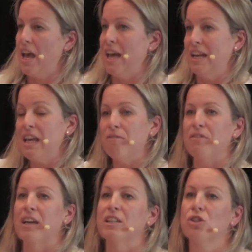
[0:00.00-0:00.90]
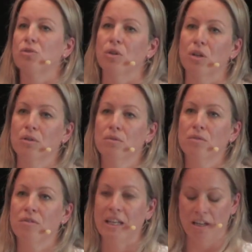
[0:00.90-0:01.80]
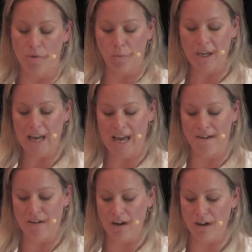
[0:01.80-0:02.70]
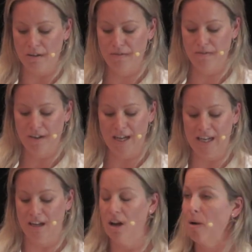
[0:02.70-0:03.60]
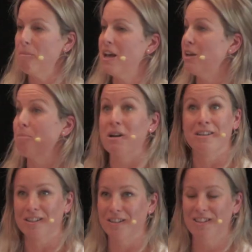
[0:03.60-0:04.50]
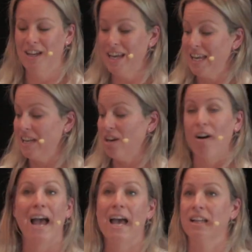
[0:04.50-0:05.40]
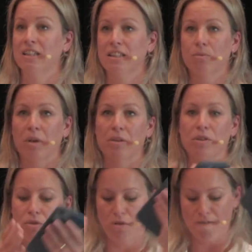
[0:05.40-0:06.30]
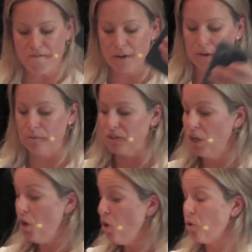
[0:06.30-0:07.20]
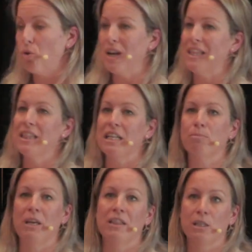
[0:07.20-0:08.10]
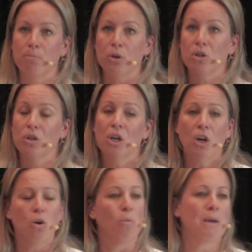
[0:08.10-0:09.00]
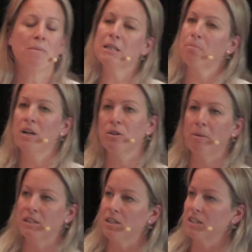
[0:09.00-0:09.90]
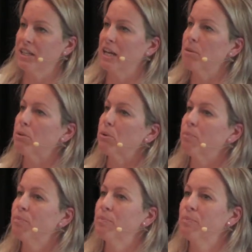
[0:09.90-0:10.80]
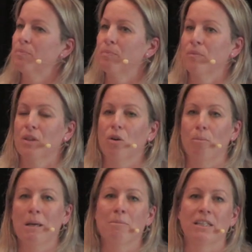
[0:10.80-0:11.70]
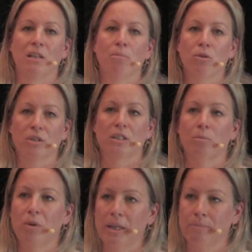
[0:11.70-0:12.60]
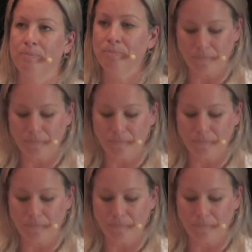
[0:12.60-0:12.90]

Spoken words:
And if that is true, then we have life in an abundance in our hands, whether it's on our phones or in this book, or maybe it's by your bedside table, or maybe it's in a box somewhere.